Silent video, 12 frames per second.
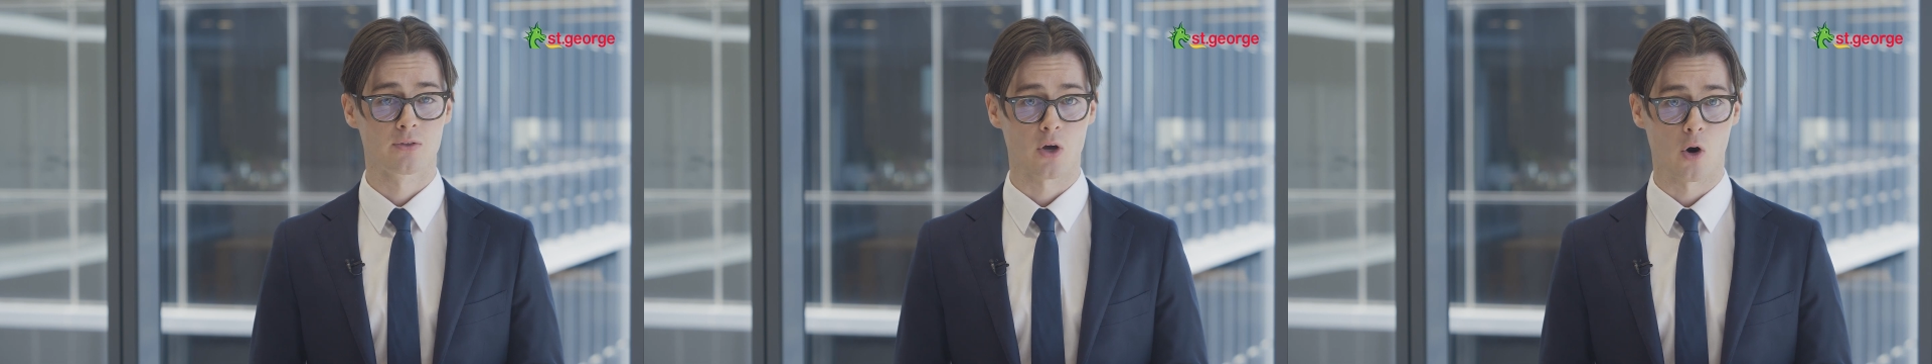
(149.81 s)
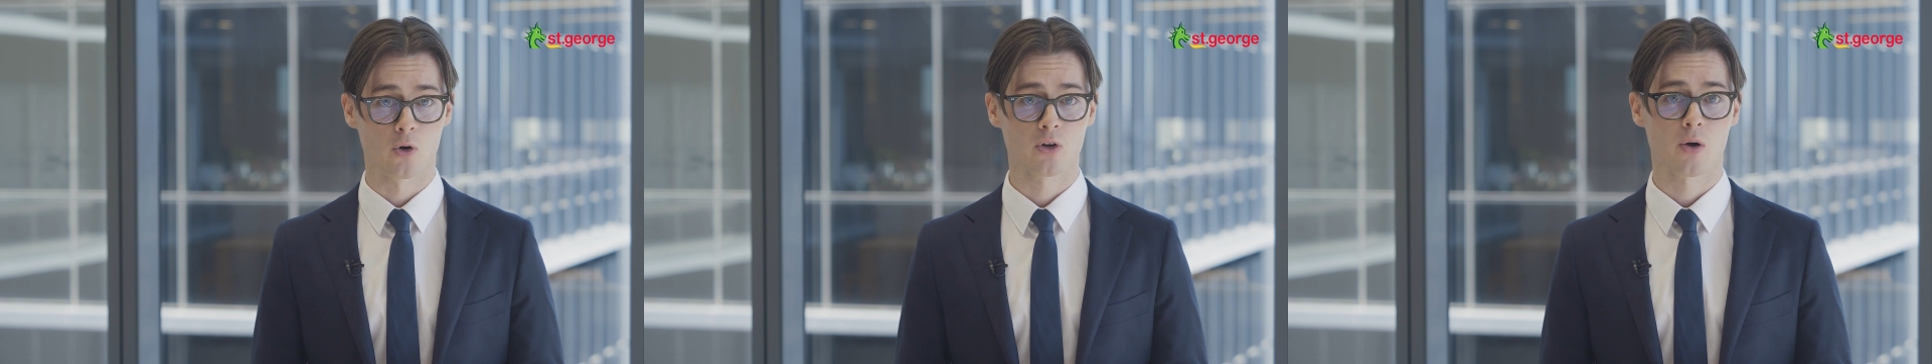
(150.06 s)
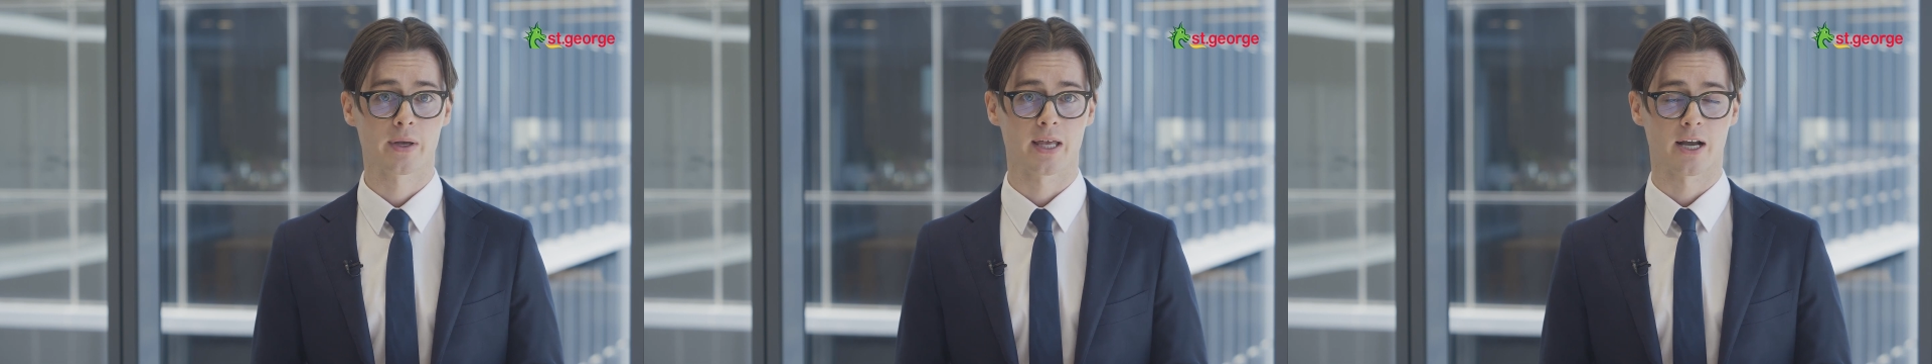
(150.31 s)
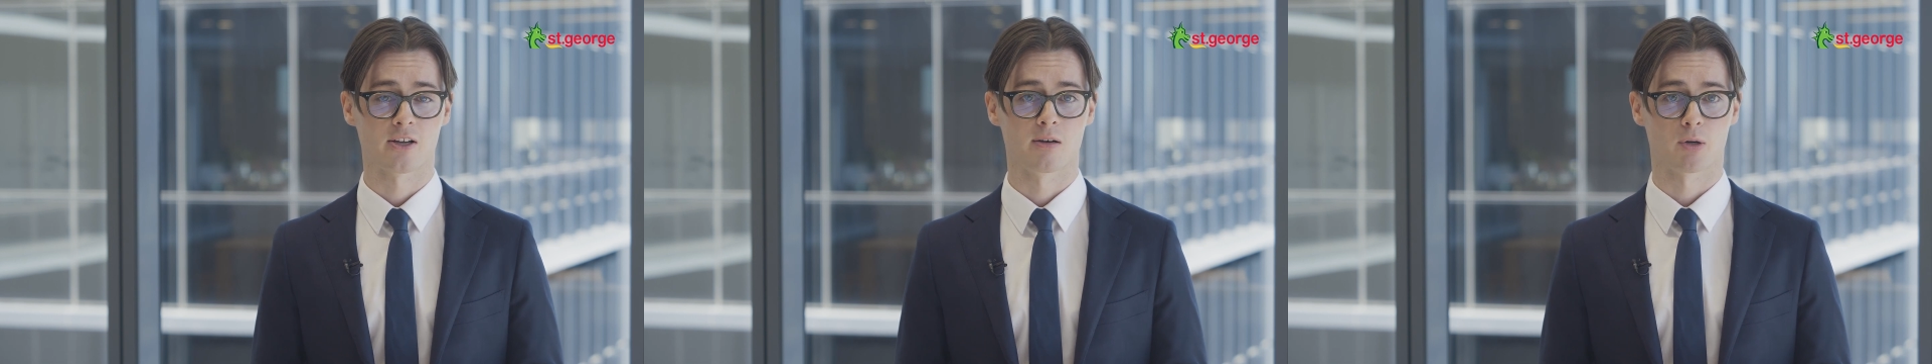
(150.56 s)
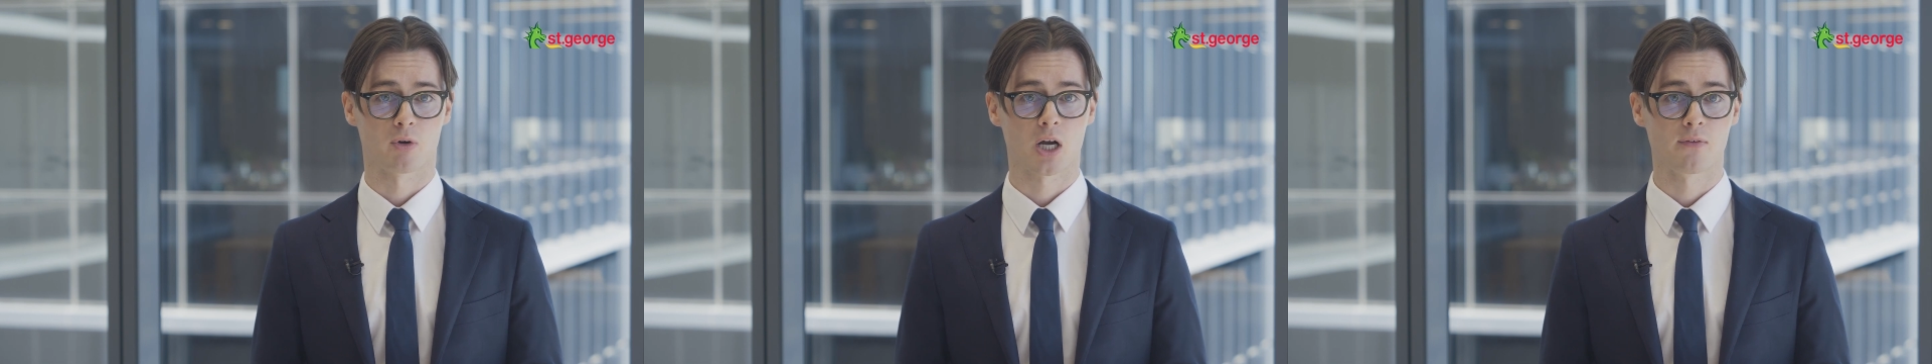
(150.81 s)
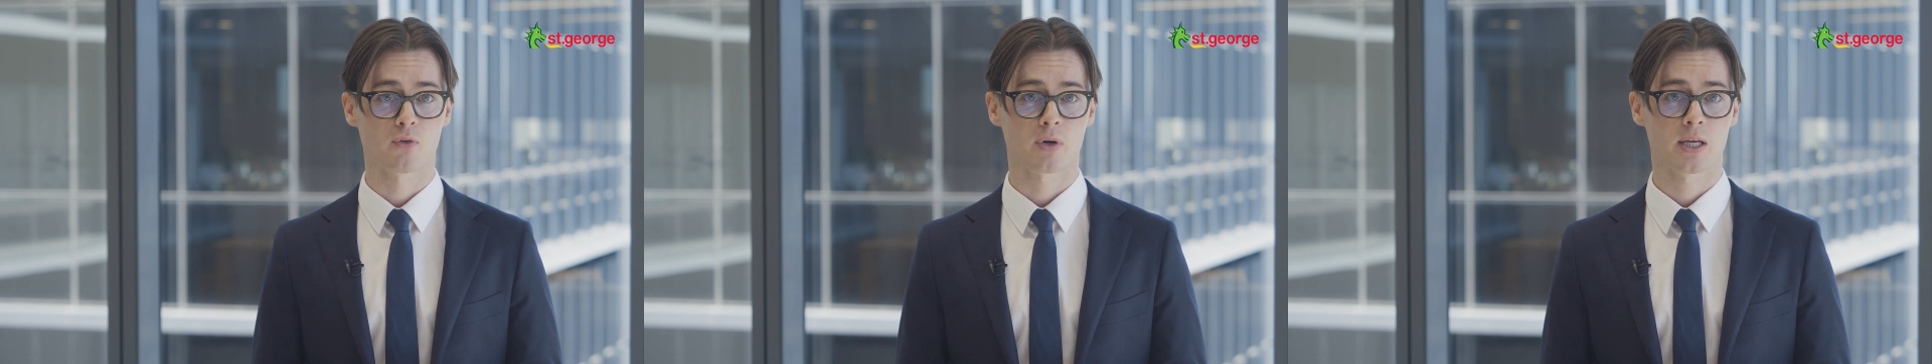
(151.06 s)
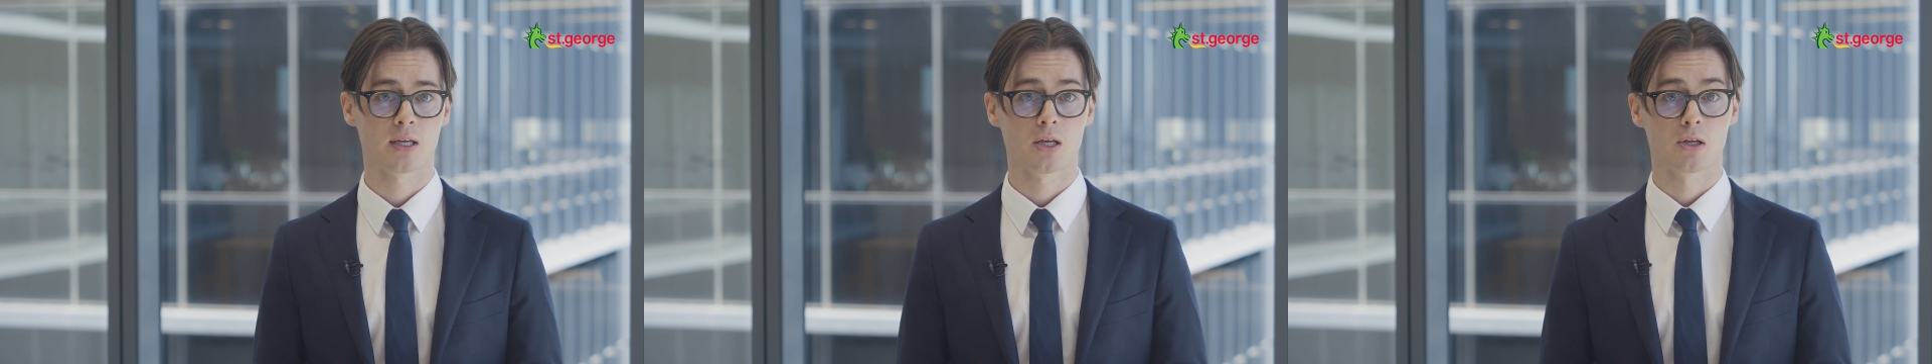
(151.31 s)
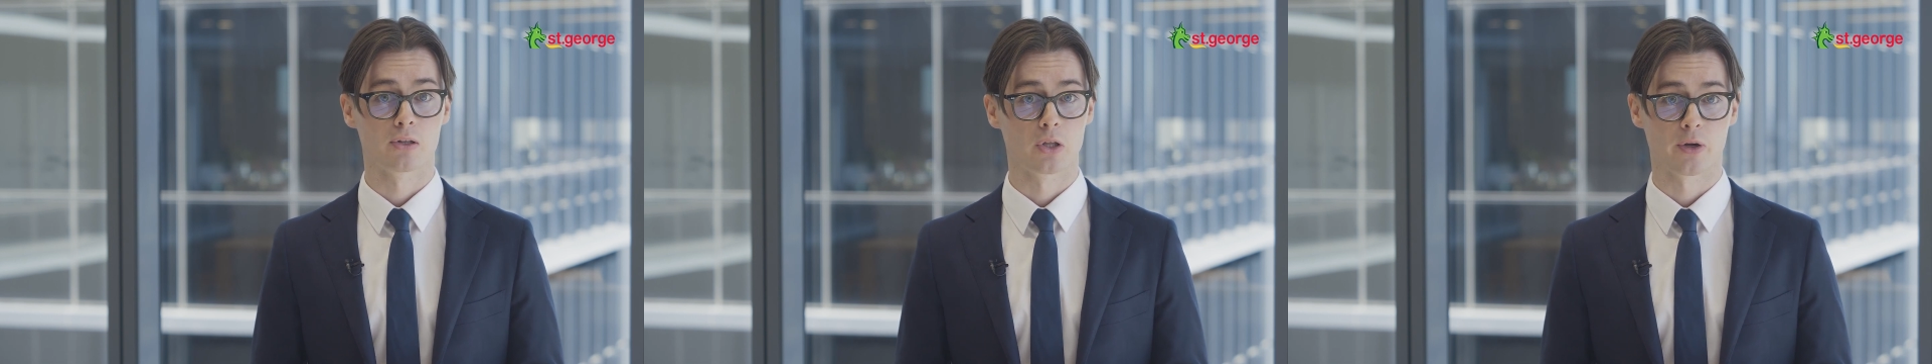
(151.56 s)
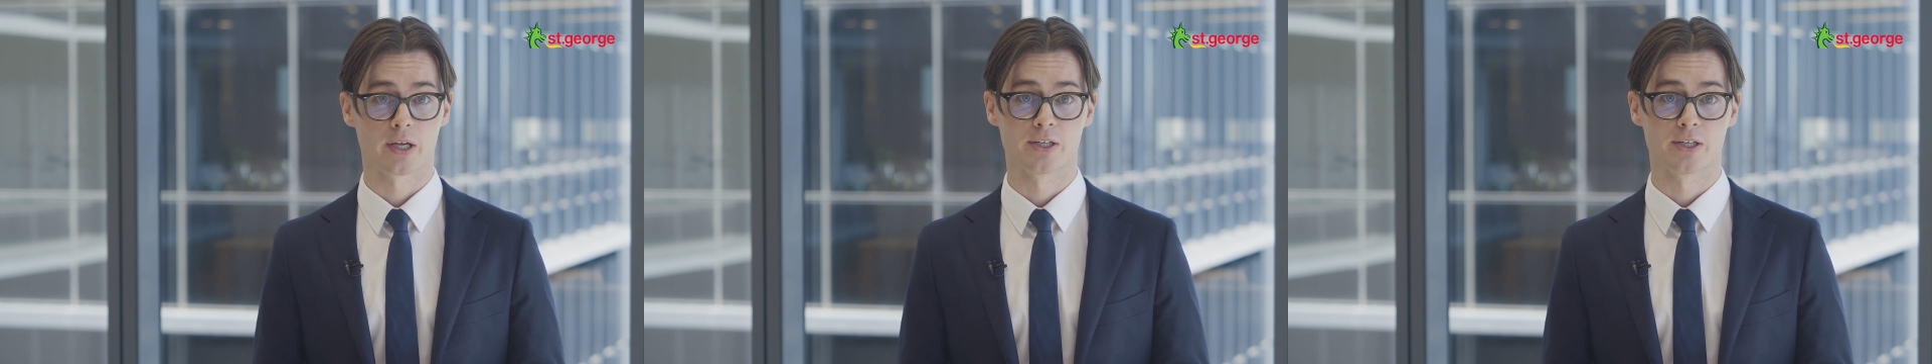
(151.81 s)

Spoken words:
The ongoing economic recovery, low